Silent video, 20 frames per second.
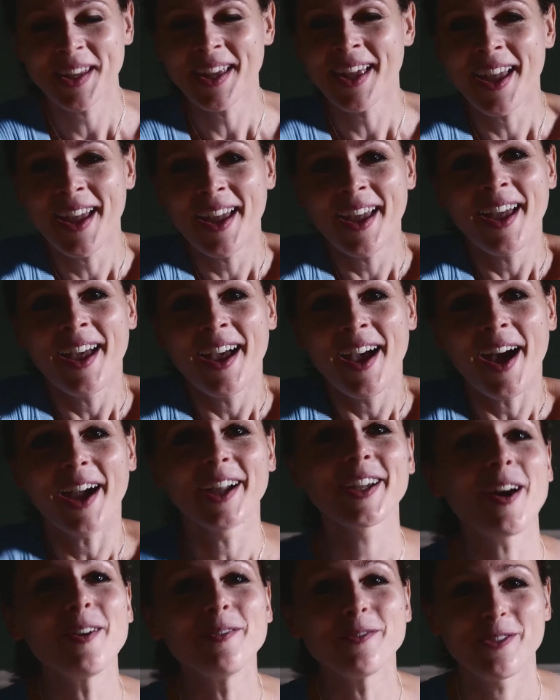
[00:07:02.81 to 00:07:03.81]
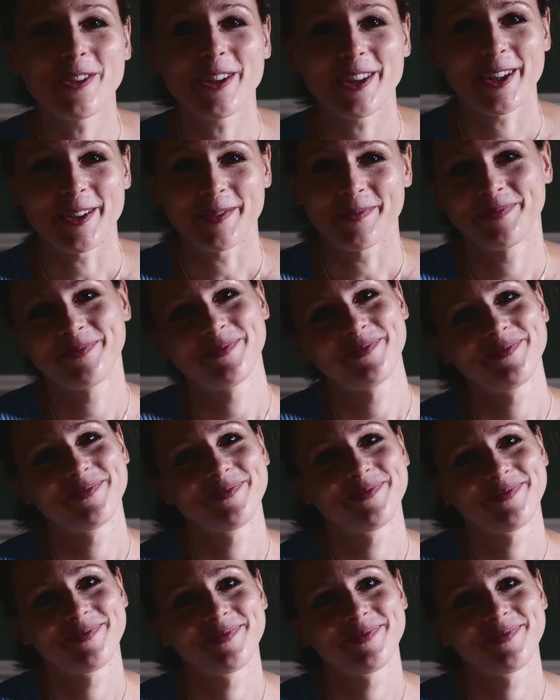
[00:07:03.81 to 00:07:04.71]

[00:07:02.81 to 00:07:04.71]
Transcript: describe a traumatic event in